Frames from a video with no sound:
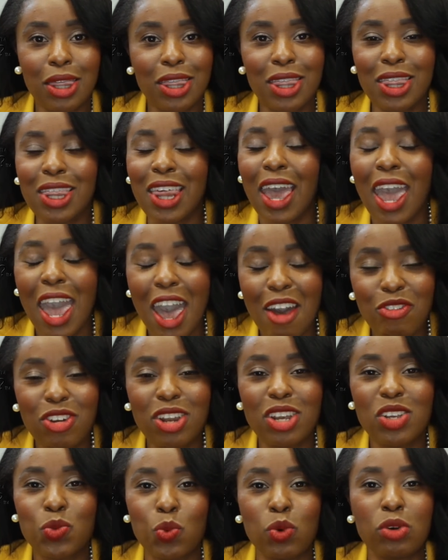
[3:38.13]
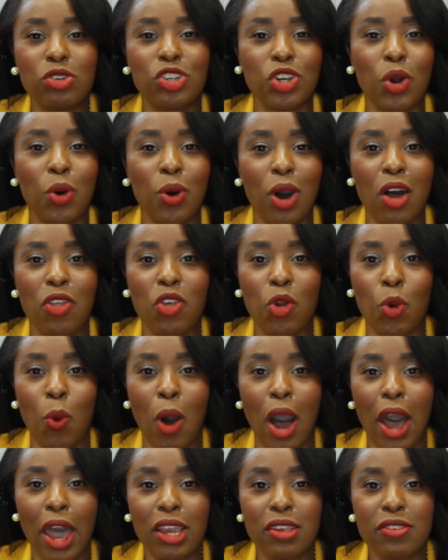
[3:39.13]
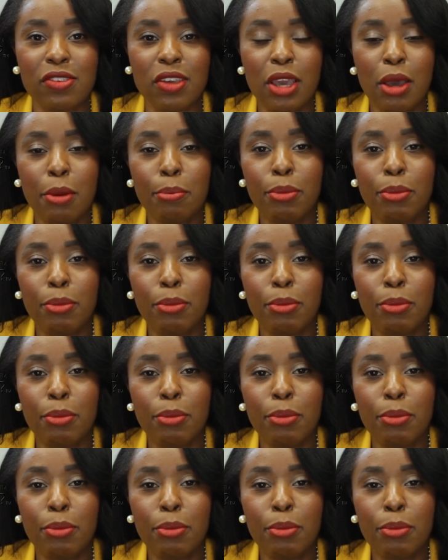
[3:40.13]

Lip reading: the evidence will show otherwise.